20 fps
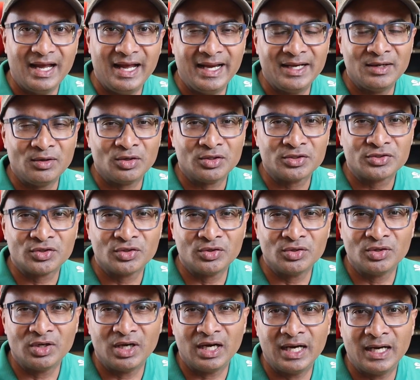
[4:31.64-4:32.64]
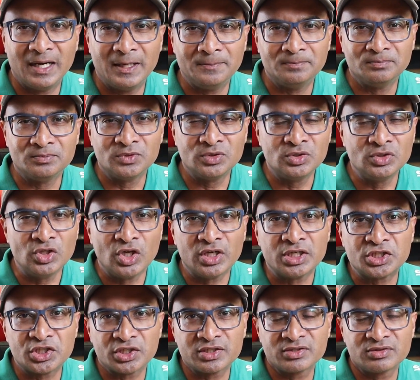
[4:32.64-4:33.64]
and also
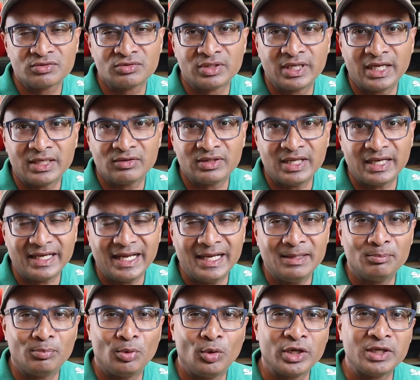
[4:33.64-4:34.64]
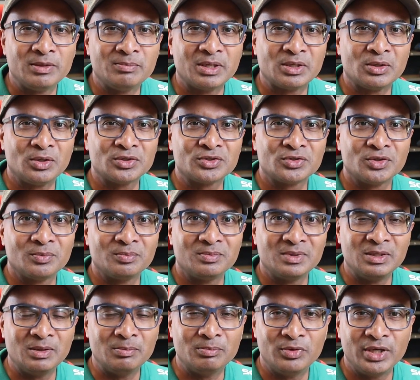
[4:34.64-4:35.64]
not just to get to that end point, but also
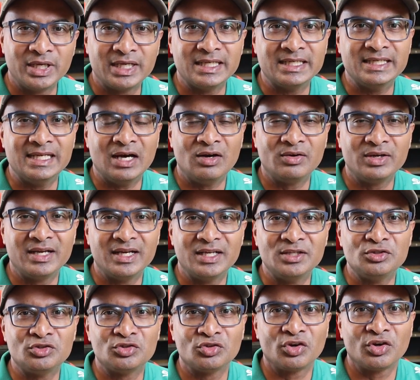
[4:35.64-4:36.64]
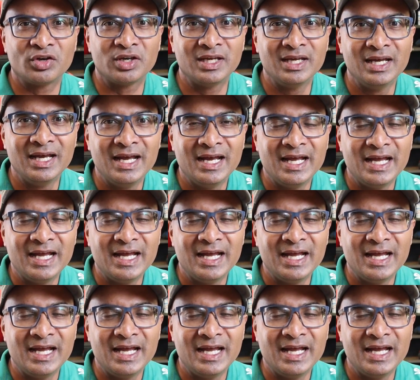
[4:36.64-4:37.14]
break it down and enjoy